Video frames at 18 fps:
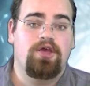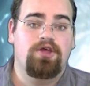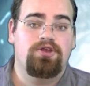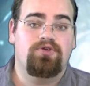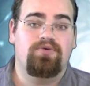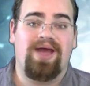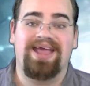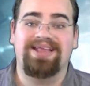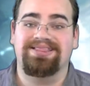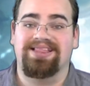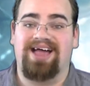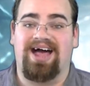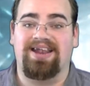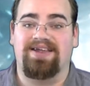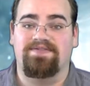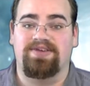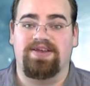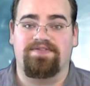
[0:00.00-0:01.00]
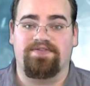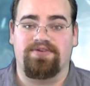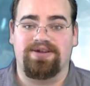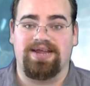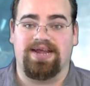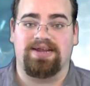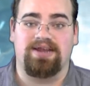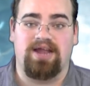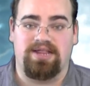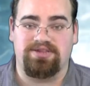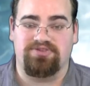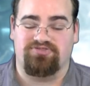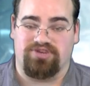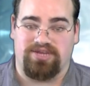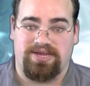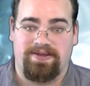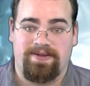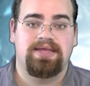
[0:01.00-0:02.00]
to a lot of different
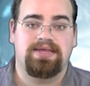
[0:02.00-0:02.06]
technology.